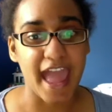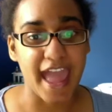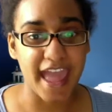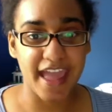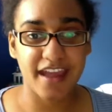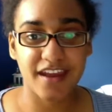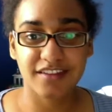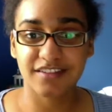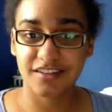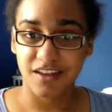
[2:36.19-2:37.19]
And
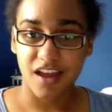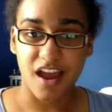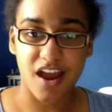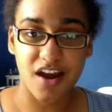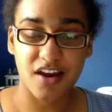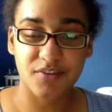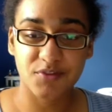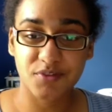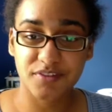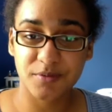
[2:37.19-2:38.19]
uh, if you
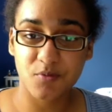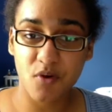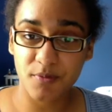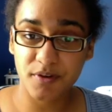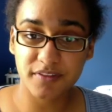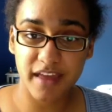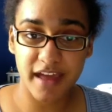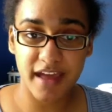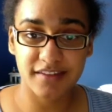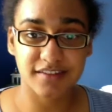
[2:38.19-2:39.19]
want to see more book
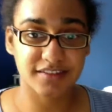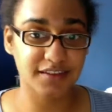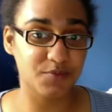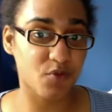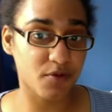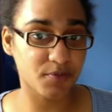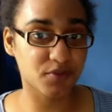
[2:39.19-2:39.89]
tags and see more book